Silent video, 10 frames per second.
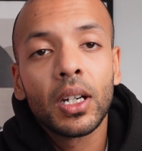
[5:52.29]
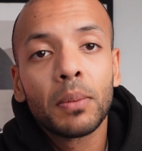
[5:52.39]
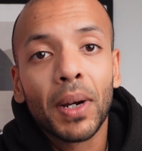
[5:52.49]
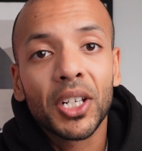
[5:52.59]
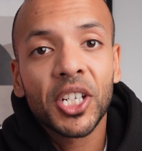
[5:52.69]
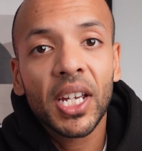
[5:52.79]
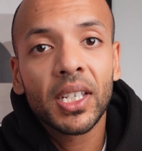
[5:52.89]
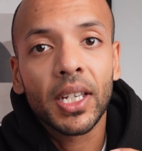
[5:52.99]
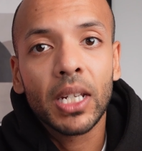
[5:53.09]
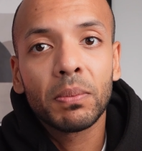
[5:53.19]
By
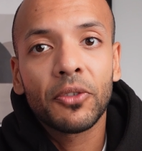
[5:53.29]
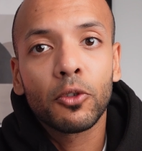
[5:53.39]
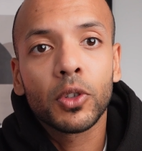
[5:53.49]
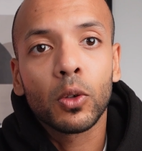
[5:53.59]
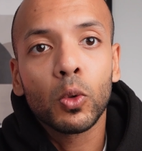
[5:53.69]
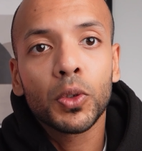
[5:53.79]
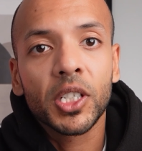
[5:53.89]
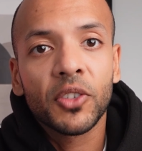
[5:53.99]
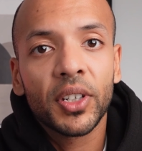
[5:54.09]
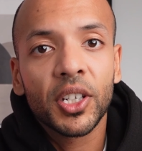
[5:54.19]
checking in before the order
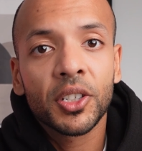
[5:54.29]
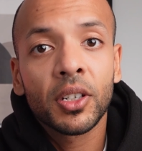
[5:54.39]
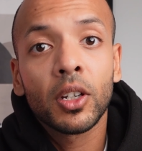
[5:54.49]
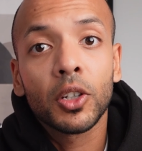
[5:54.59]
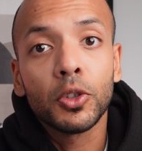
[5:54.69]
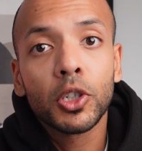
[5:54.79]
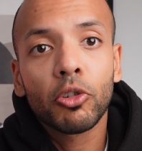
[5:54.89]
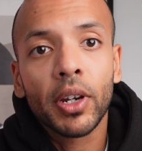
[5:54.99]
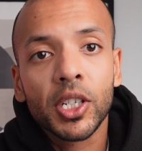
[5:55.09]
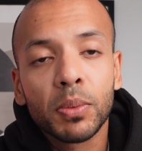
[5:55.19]
is finished, you
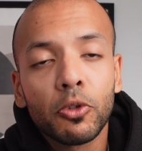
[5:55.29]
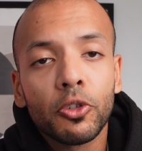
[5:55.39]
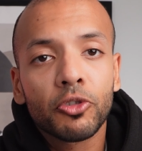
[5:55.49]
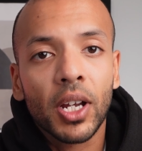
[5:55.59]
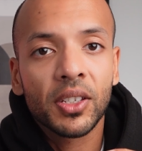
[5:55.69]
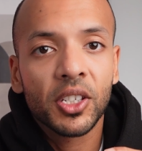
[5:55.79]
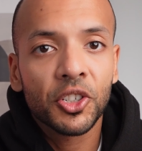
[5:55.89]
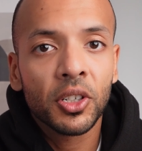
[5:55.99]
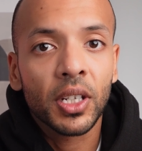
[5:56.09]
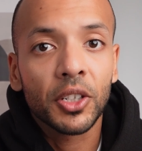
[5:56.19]
create a smooth
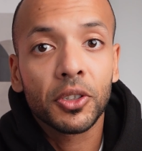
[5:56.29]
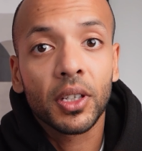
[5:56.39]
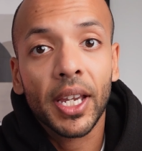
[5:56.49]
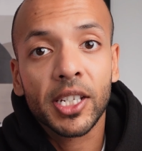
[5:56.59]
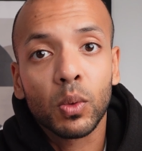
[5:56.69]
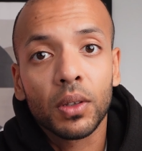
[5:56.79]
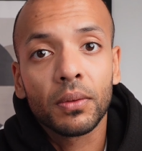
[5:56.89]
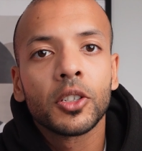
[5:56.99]
transition into the next one.